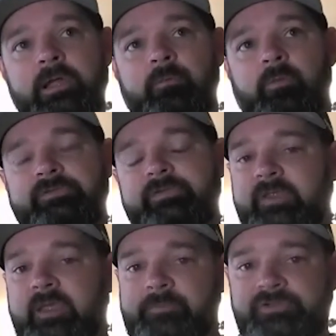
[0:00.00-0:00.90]
what's the
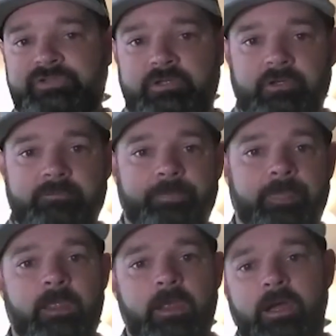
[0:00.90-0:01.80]
temperature,
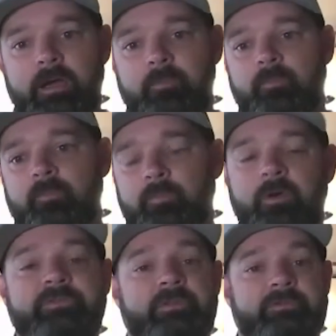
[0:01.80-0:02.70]

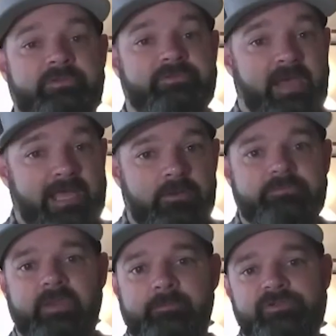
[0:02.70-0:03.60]
what's the desired
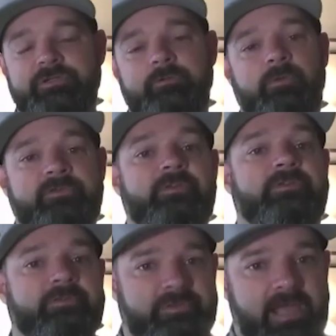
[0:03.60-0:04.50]
temperature, what's the
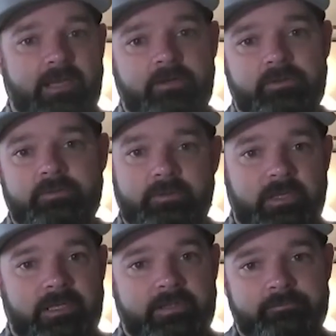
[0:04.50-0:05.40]
desired
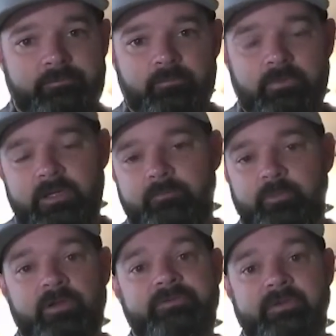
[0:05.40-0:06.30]

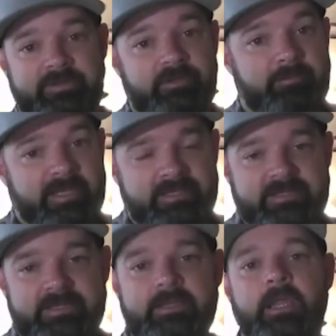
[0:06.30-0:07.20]
relative
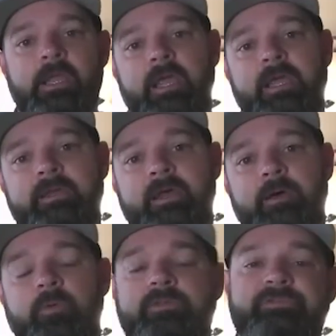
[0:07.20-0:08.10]
humidity, and
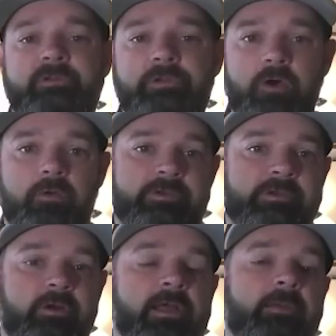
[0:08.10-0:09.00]
what's the load.
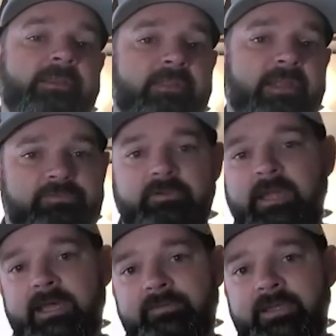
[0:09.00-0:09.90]
How many lights do you
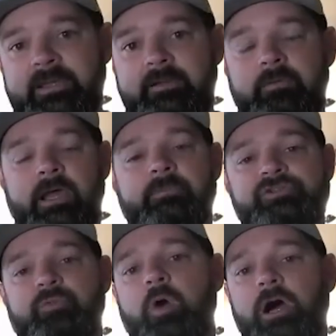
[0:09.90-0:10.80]
have in it, how
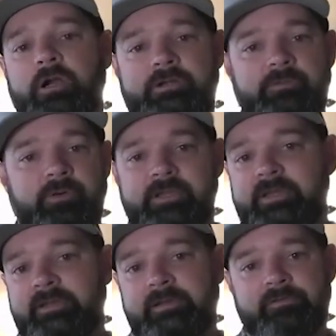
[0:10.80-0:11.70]
much water are you
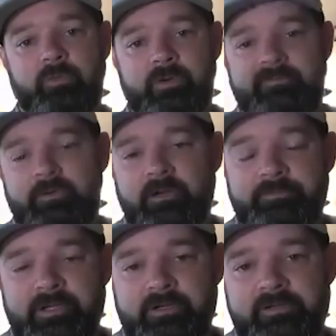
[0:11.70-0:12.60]
putting in a 24-hour
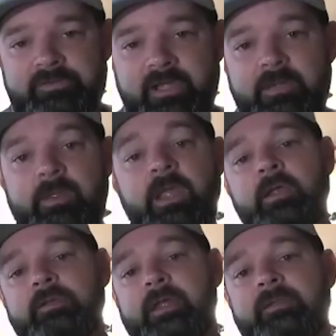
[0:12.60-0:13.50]
period of time.
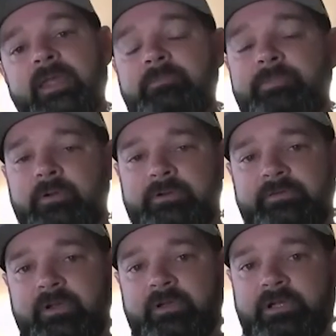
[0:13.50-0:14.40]
And they build
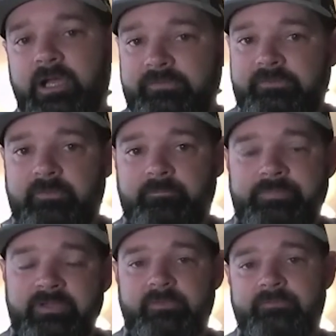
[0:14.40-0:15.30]
us a custom
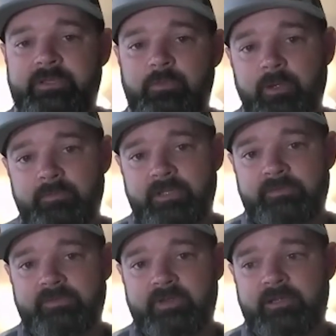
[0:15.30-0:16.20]
piece of
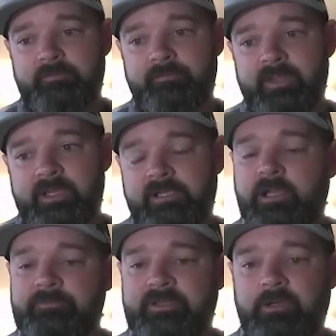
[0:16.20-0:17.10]
equipment, and a
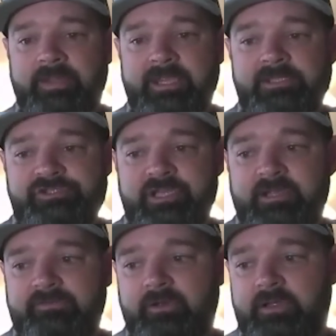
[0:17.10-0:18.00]
company called
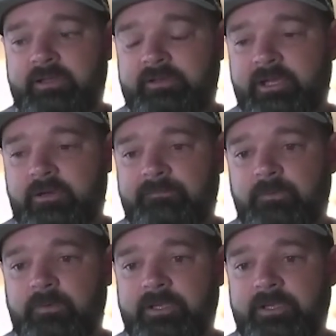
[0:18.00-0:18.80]
AGS out of California